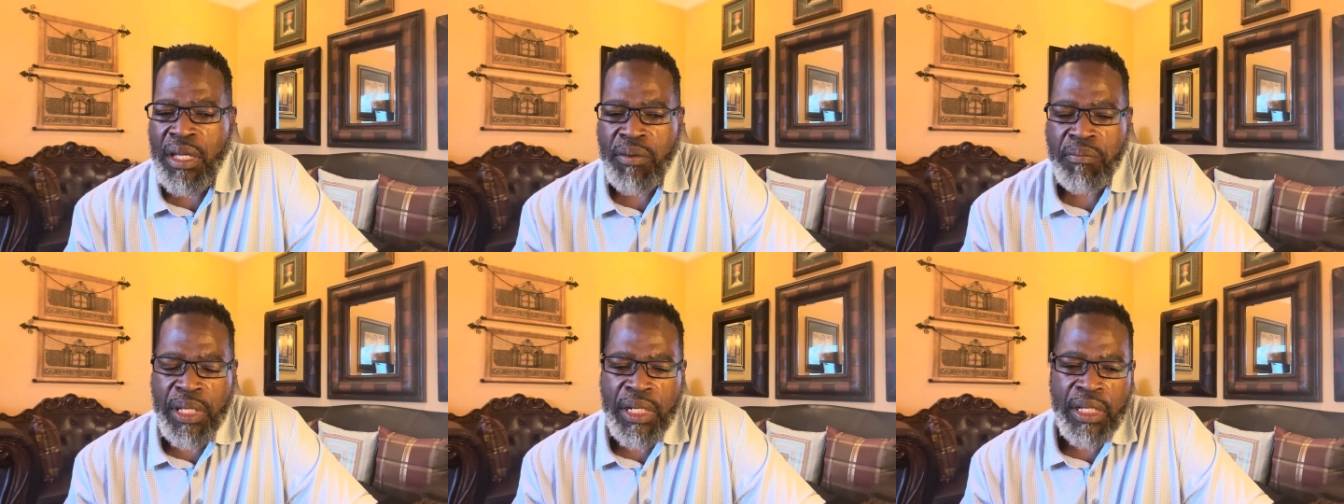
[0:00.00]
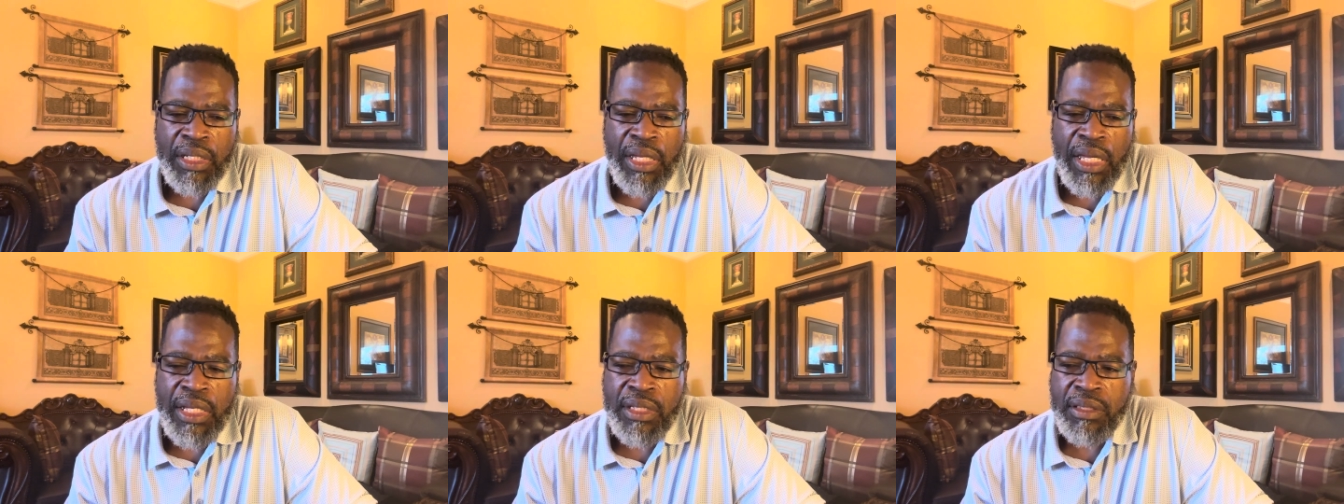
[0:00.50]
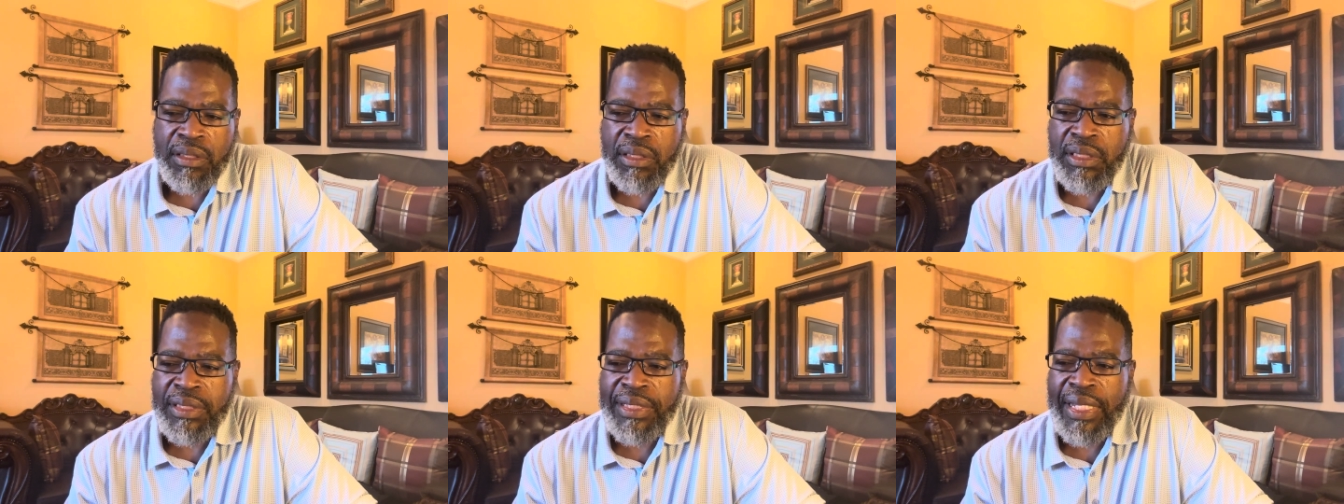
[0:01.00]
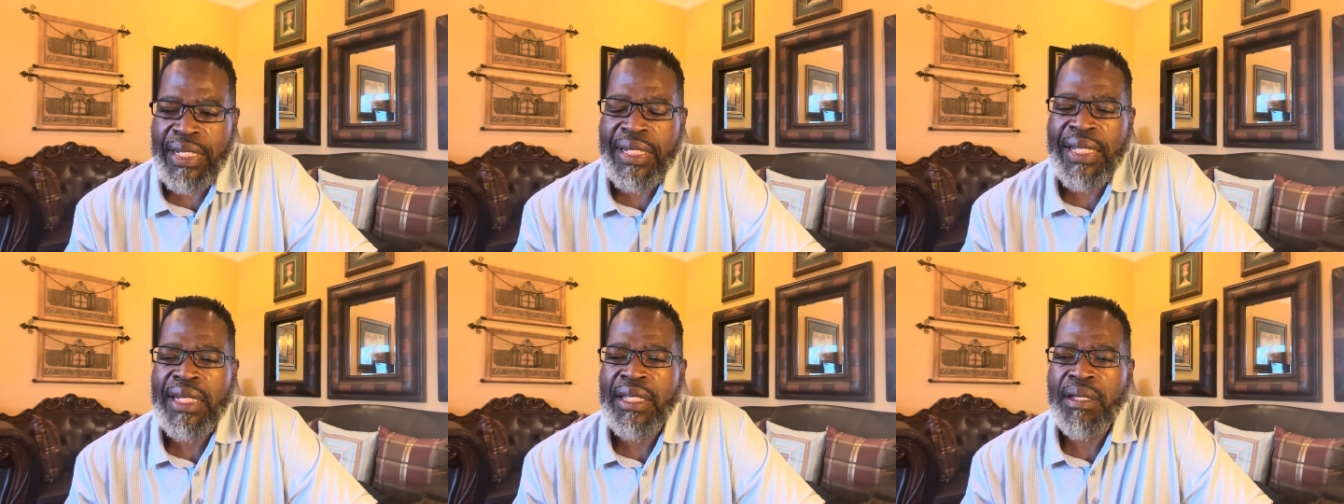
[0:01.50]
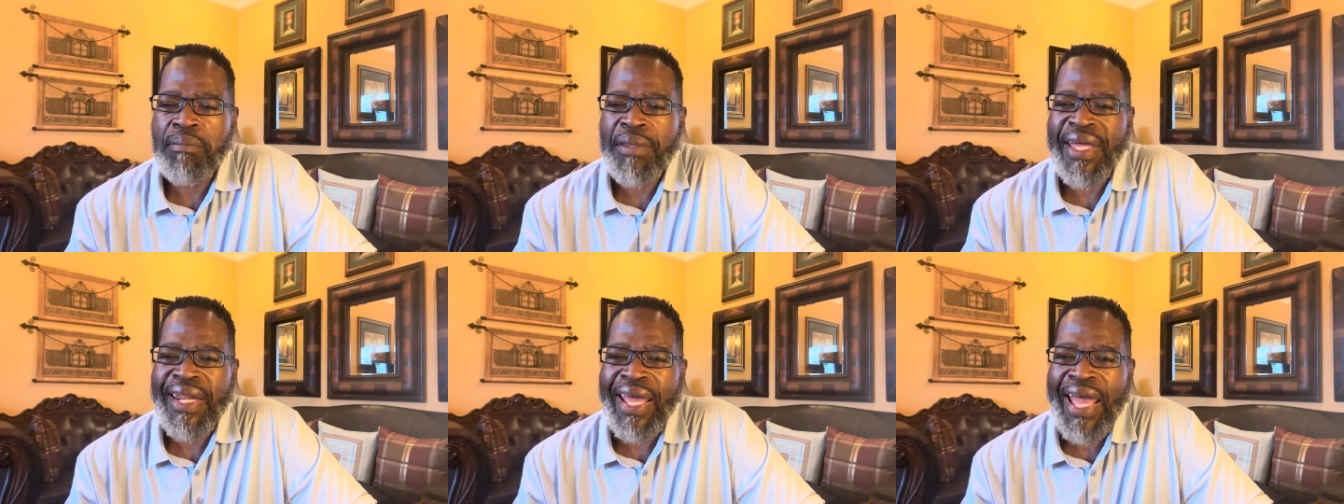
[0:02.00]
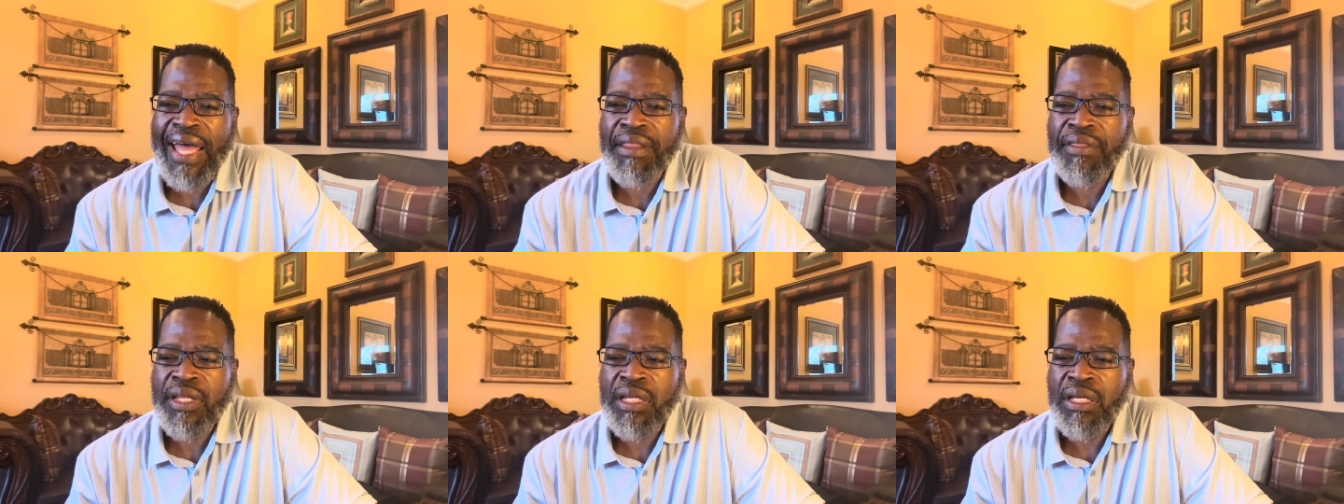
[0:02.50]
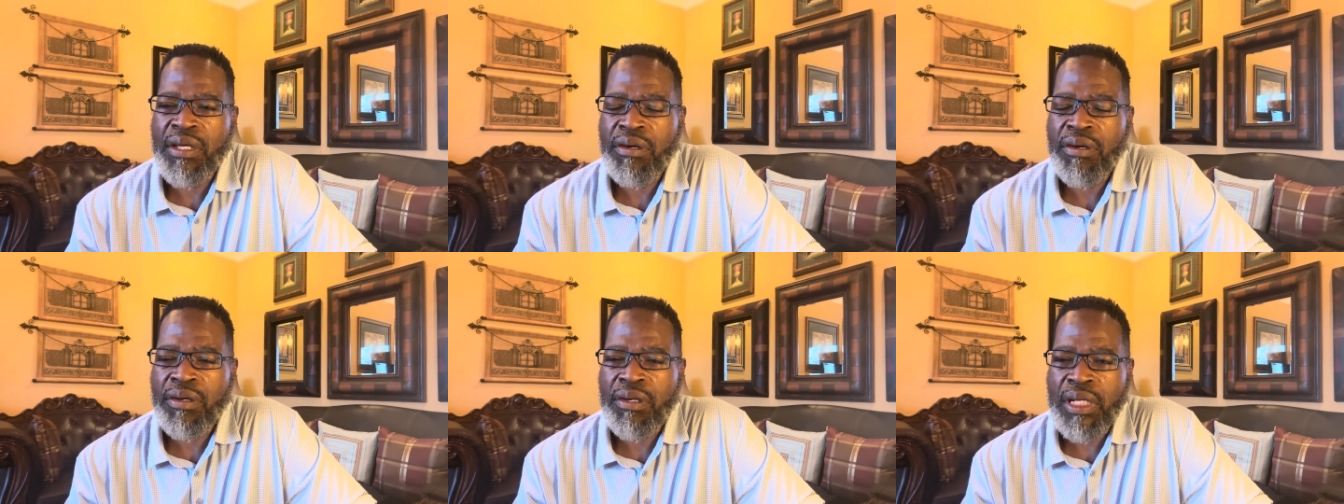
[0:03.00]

On many occasions, he said, let him that hath an ear